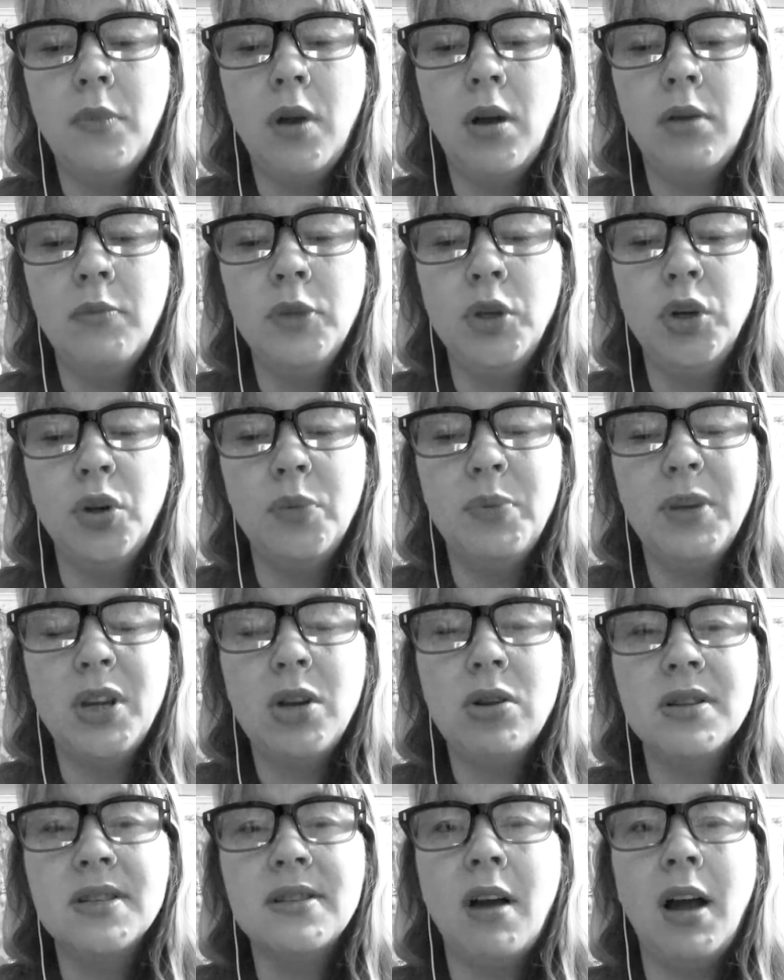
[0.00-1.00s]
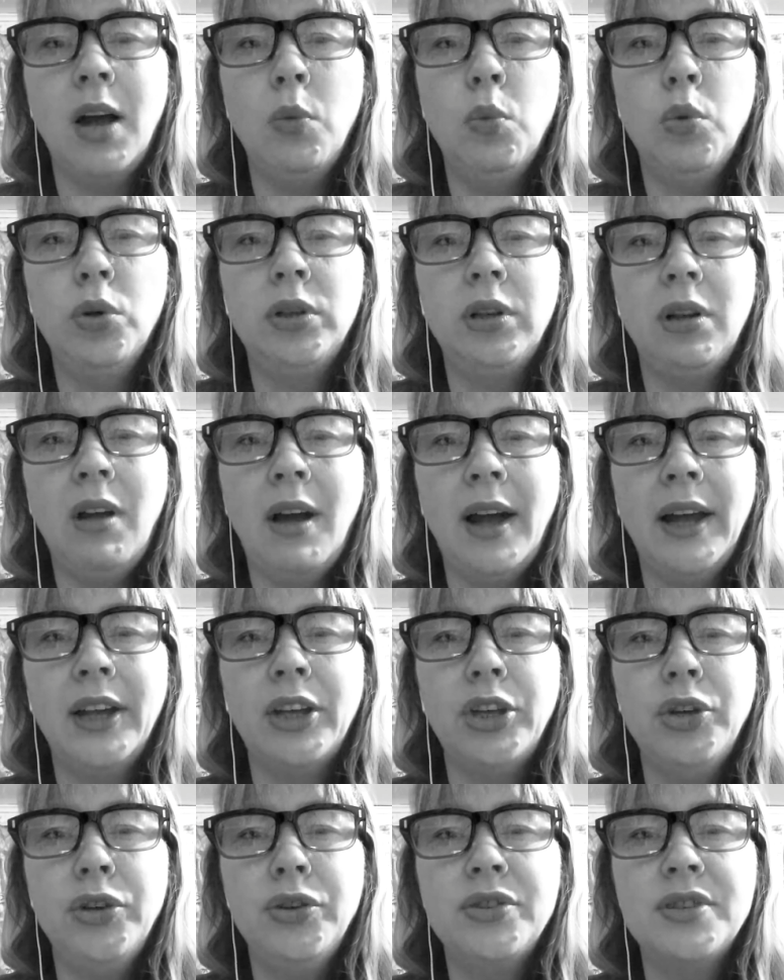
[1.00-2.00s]
you know, because I would like
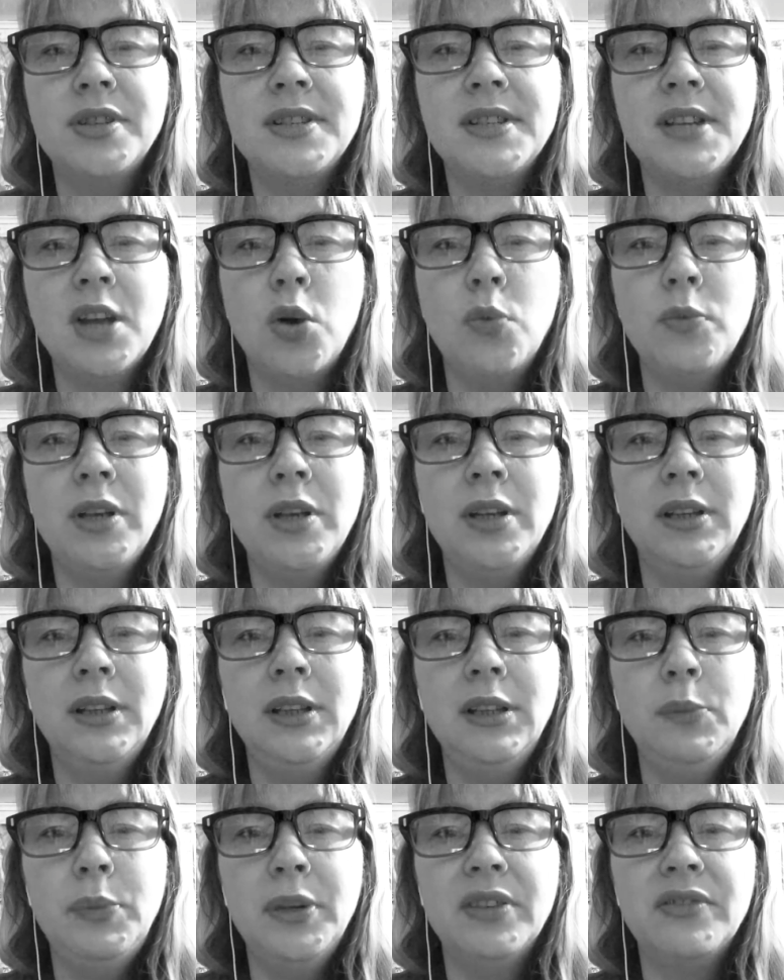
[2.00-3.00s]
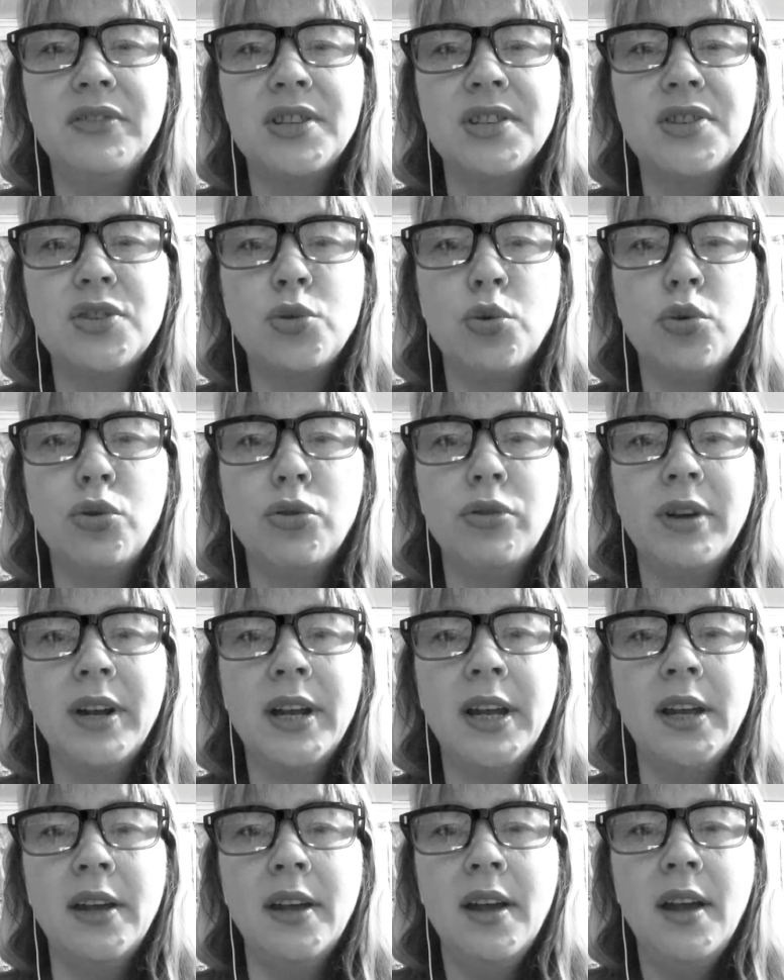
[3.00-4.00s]
you to tell me a little bit of a
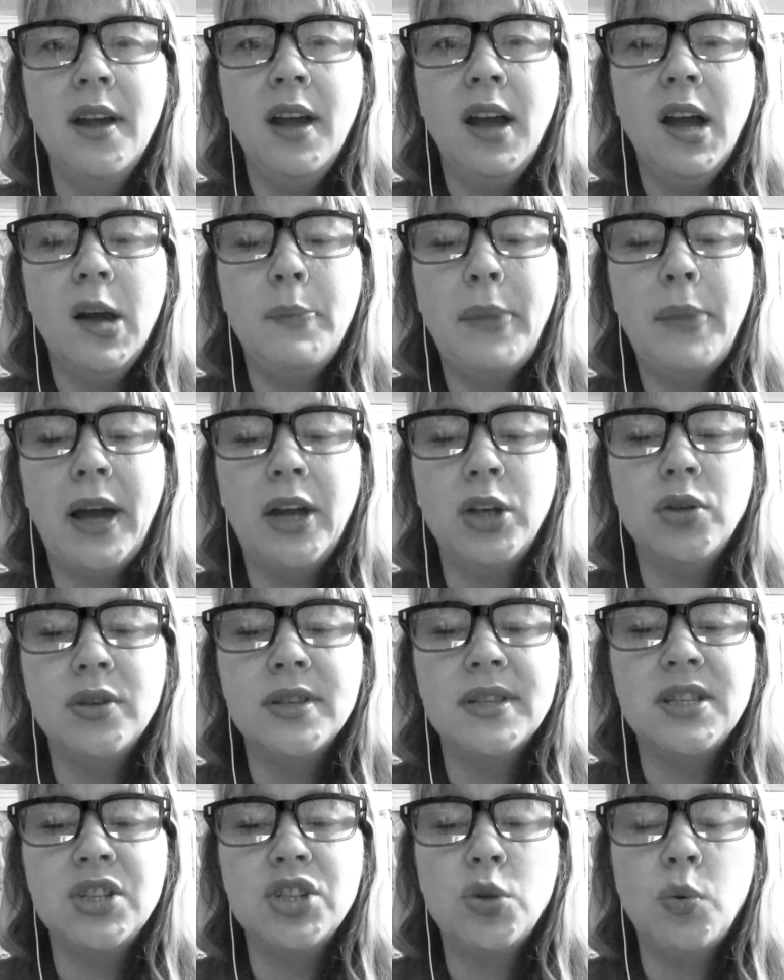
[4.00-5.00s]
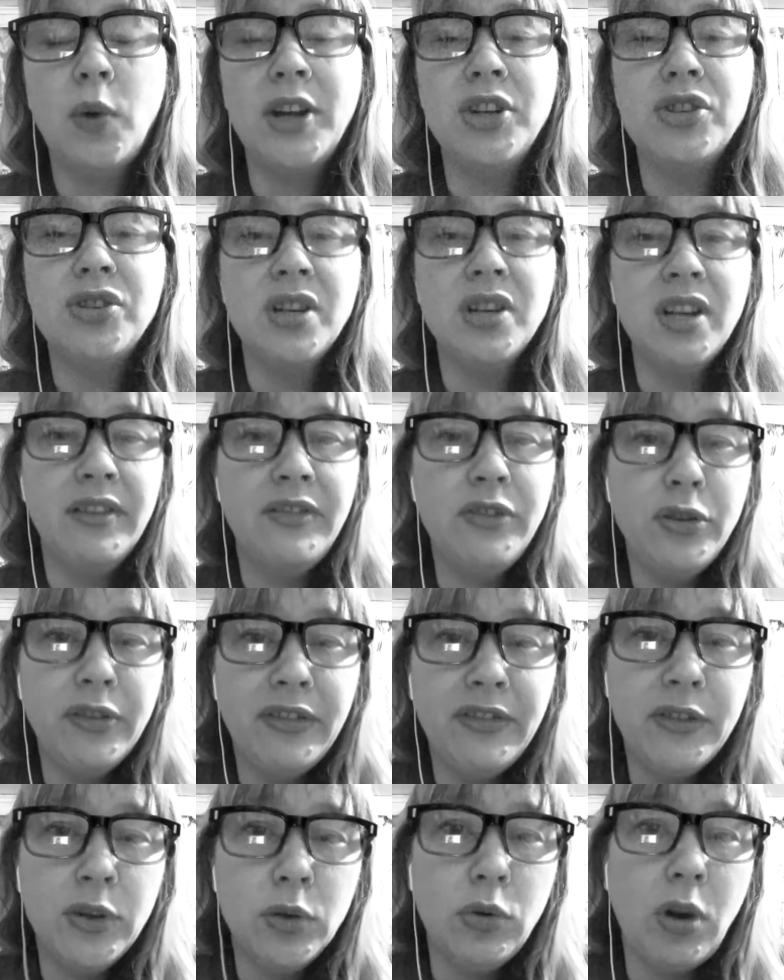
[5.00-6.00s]
story about your situation if you
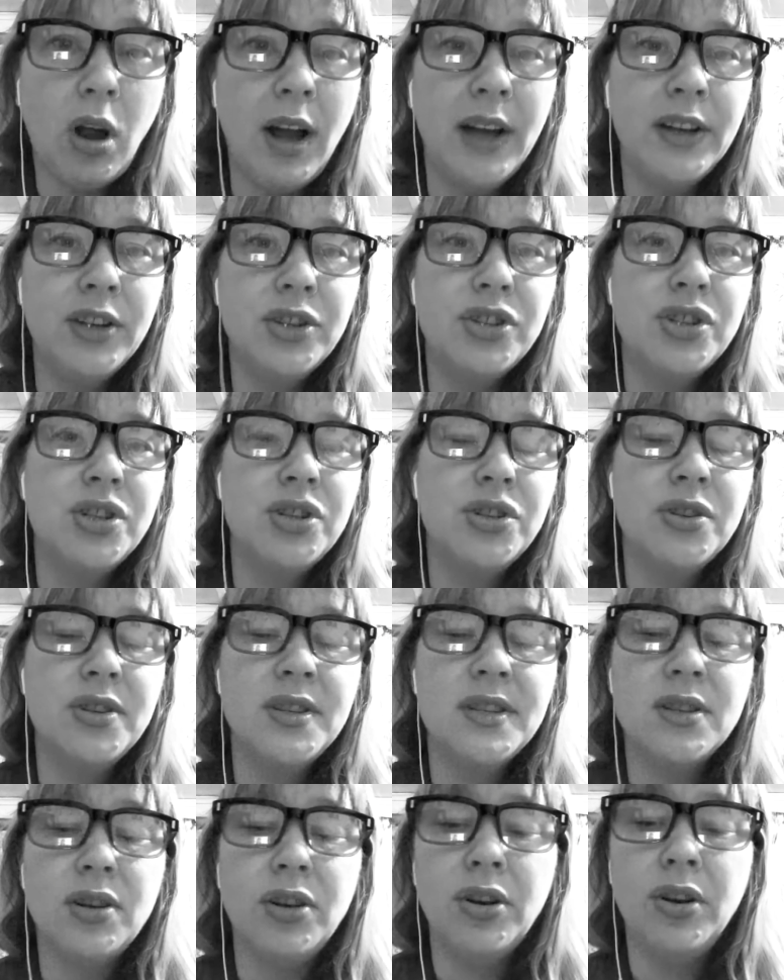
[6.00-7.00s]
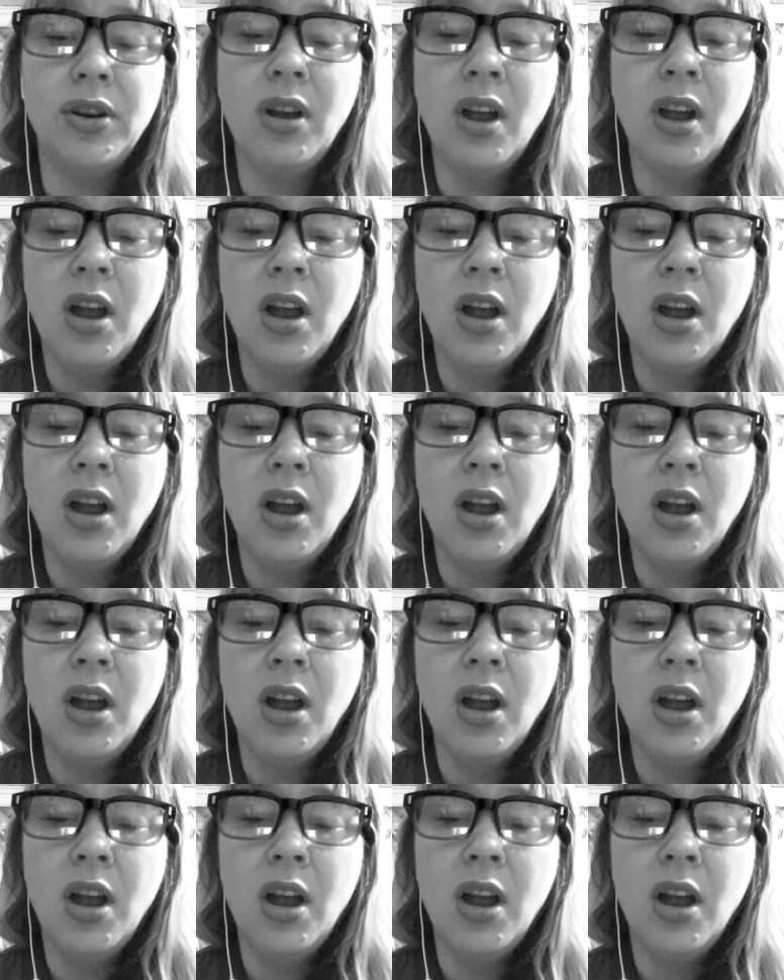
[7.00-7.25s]
feel guided to do so.